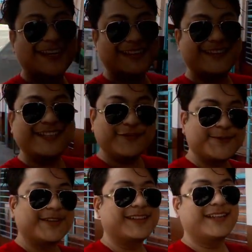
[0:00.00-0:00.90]
and this
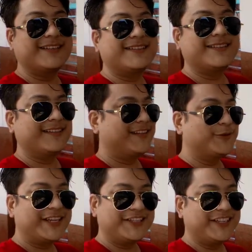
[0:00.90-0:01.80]
was my class,
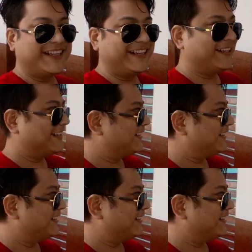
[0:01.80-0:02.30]
UKGA.